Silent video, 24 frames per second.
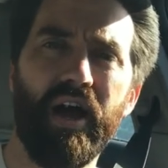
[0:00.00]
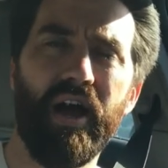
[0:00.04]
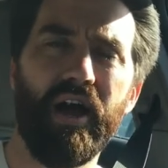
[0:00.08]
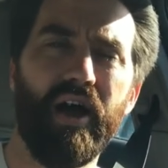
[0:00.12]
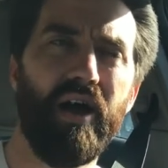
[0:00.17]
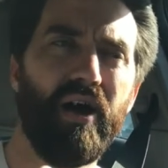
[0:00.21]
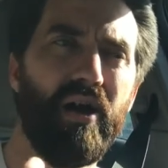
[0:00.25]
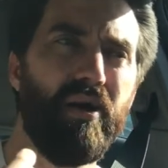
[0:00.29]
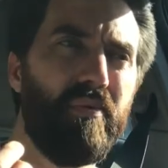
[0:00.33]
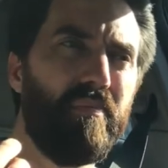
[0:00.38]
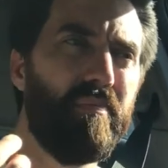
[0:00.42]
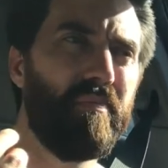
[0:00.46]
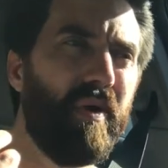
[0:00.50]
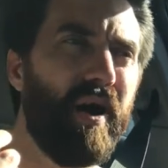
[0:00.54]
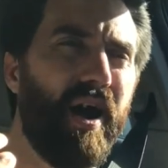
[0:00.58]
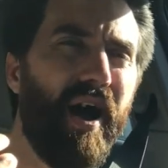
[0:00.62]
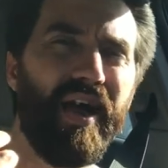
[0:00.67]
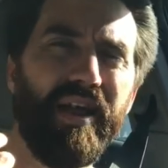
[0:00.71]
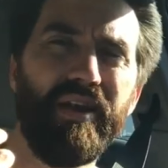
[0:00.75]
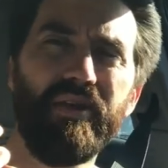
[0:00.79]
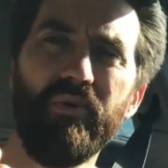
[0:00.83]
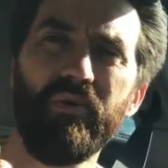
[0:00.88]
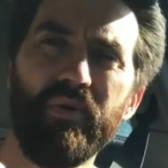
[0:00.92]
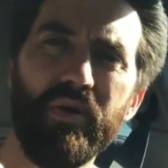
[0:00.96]

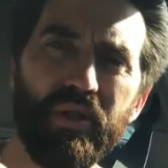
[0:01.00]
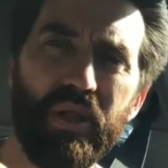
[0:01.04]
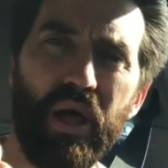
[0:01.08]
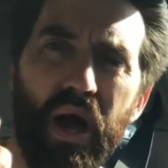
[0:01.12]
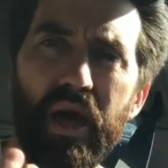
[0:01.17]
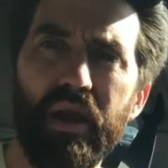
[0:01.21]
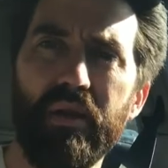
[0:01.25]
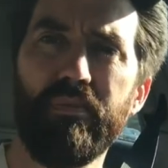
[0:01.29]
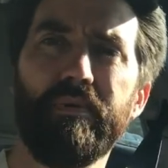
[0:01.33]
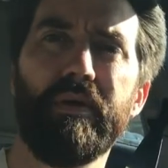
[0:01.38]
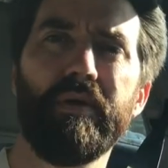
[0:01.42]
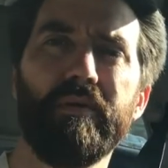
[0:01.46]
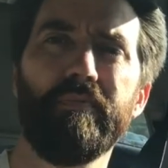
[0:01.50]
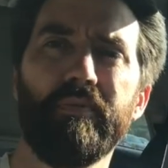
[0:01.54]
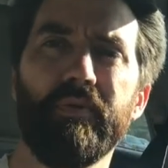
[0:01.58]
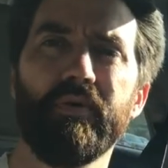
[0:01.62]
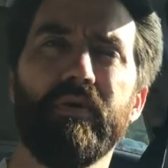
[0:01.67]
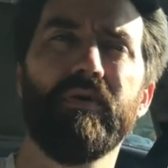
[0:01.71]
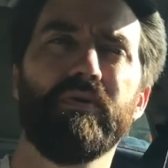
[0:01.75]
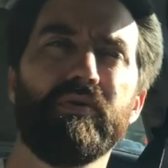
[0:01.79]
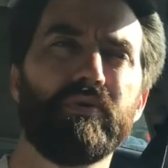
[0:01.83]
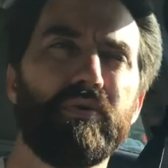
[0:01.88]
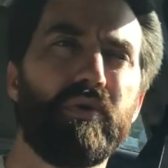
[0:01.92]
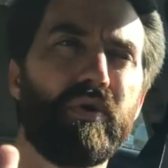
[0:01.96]
I know a lot of
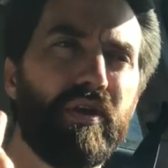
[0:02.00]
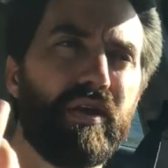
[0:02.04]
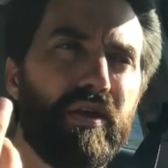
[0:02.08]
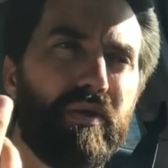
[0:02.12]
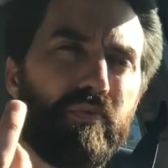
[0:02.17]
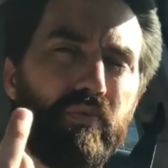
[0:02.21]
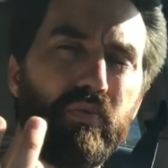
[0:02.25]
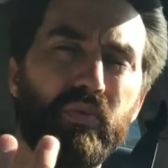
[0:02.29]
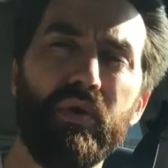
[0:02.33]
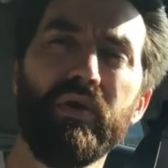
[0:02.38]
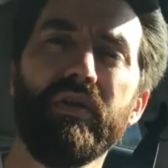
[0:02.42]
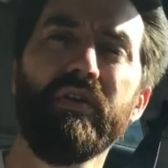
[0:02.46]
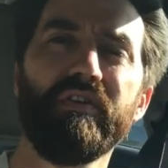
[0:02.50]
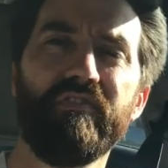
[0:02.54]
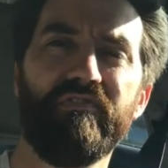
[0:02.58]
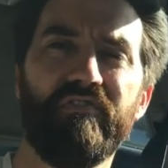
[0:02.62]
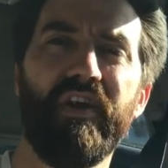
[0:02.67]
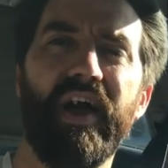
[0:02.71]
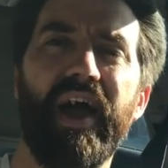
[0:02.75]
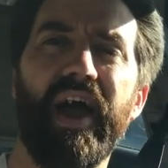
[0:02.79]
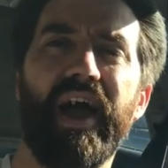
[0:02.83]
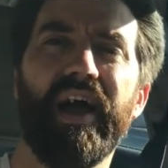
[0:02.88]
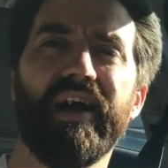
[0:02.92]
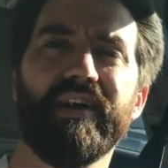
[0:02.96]
people who are like really
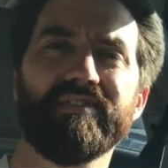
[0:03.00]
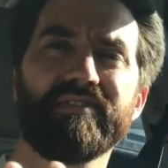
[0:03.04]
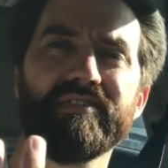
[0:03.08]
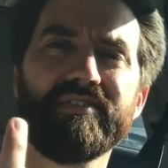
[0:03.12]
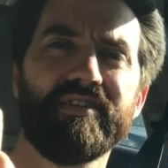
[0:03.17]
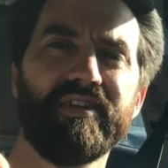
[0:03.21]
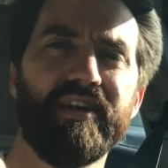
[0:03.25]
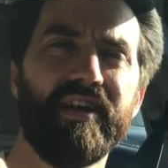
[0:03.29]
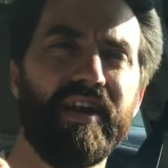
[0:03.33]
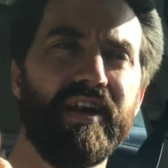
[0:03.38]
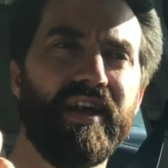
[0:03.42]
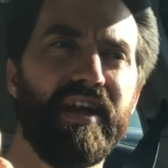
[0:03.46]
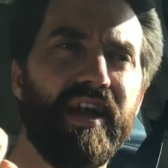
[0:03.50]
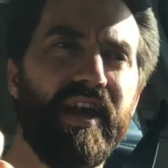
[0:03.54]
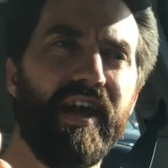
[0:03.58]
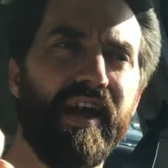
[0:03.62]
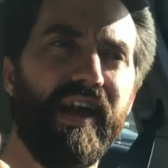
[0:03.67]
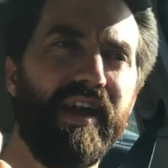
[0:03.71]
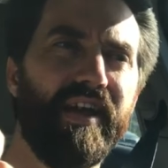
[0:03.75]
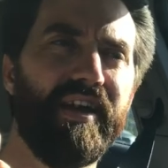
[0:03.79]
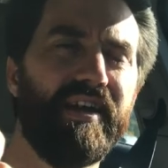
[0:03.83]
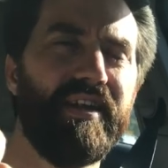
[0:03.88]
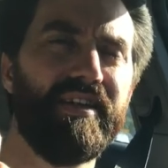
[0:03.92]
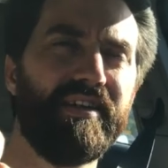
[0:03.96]
fast,
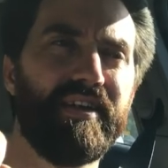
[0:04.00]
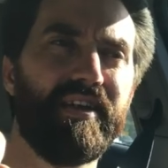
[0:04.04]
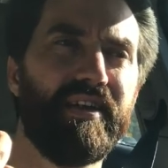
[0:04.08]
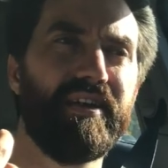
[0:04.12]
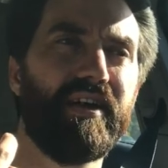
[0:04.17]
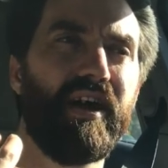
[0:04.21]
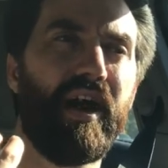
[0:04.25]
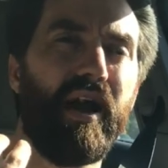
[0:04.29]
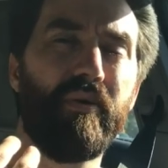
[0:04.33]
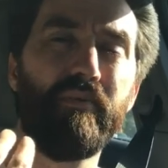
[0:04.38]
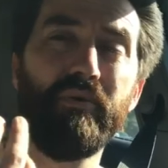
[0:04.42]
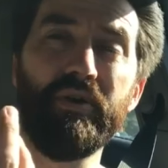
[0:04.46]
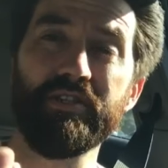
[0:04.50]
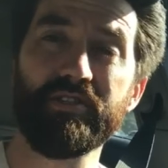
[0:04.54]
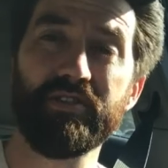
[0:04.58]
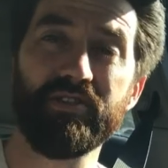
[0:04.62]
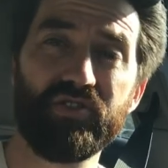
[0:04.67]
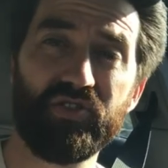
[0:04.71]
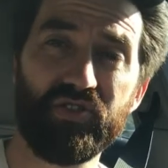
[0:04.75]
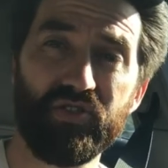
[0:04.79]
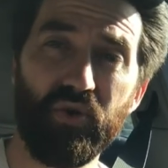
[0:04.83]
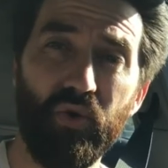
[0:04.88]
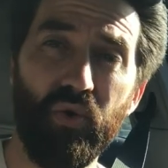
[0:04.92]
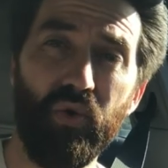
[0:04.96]
and I went to
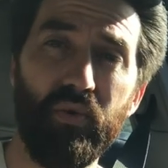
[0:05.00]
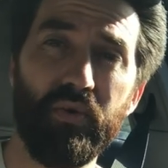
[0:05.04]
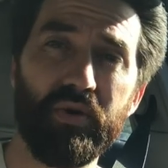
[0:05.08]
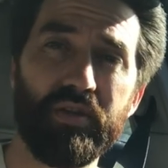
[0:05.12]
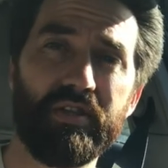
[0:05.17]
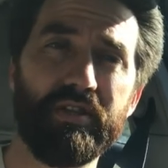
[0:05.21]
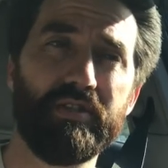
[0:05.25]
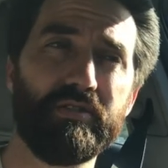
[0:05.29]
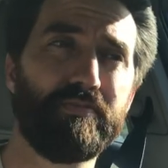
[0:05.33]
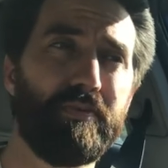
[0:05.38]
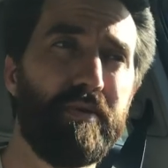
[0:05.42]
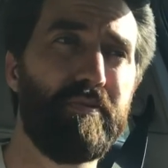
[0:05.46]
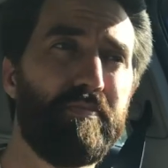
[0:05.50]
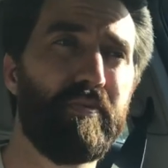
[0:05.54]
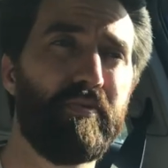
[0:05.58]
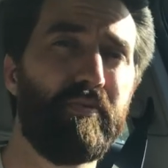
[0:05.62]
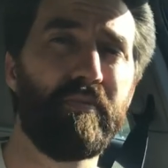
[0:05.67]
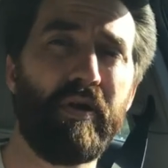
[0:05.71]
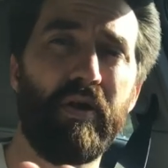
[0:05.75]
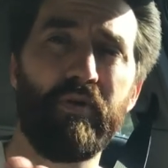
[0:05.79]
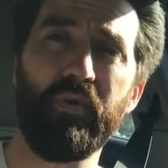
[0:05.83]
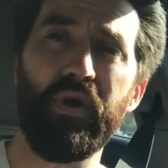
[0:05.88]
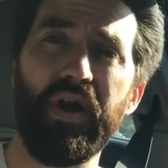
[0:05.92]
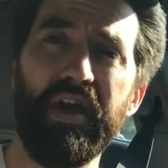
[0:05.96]
school with these people.
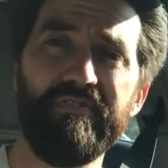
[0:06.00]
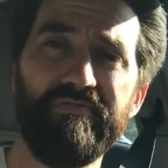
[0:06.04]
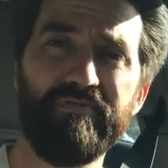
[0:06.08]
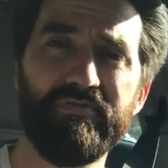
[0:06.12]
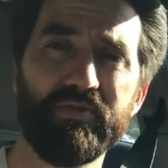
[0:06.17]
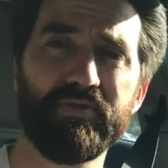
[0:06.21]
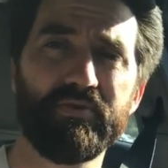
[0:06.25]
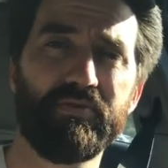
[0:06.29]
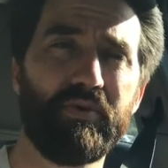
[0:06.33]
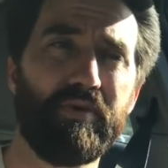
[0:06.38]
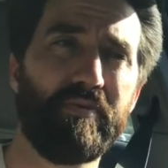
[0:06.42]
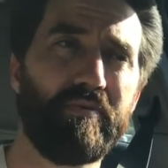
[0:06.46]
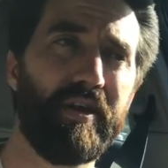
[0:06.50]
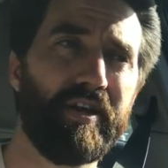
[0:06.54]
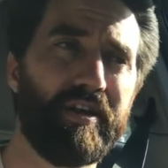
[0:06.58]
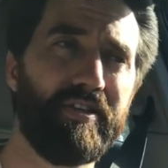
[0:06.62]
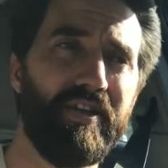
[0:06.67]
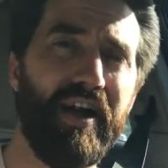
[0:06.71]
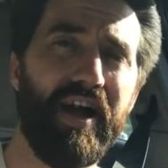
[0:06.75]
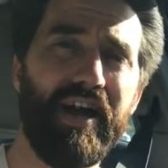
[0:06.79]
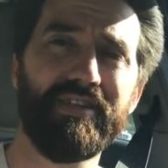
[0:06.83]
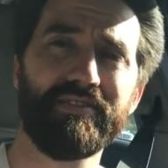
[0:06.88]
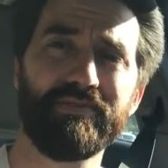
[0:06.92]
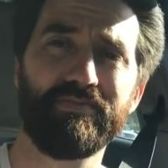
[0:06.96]
My wife was one of my
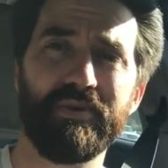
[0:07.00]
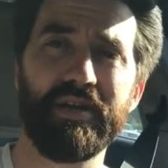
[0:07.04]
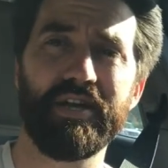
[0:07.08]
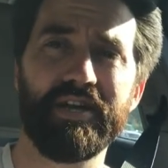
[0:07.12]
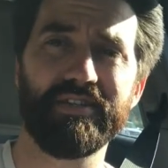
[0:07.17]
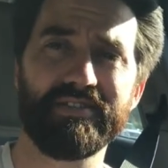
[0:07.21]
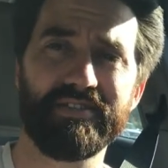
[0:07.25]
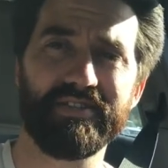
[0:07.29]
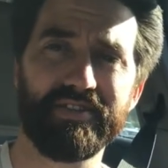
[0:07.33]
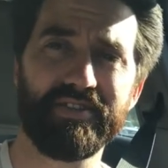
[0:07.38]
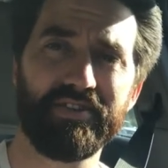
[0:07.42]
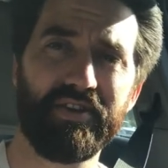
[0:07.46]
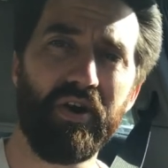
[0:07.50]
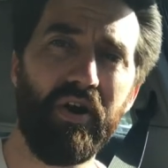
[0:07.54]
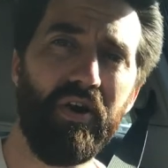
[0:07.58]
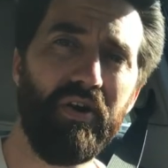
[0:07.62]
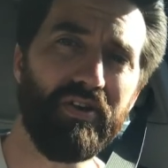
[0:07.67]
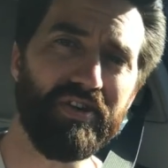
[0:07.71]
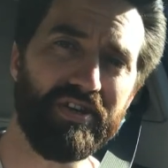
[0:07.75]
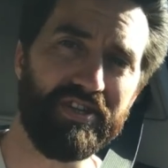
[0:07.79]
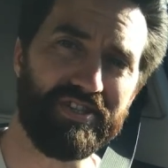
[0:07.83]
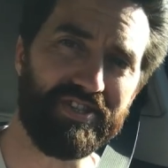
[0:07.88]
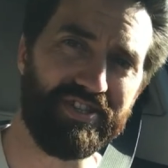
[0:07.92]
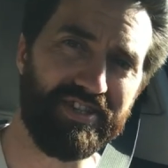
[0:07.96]
classmates in
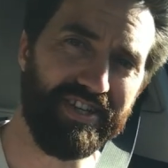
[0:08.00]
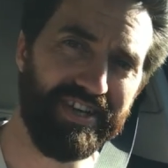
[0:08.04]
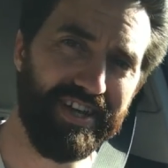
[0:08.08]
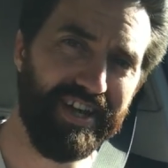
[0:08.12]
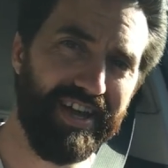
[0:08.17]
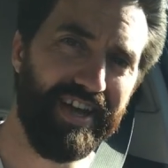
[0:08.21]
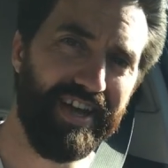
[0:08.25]
college,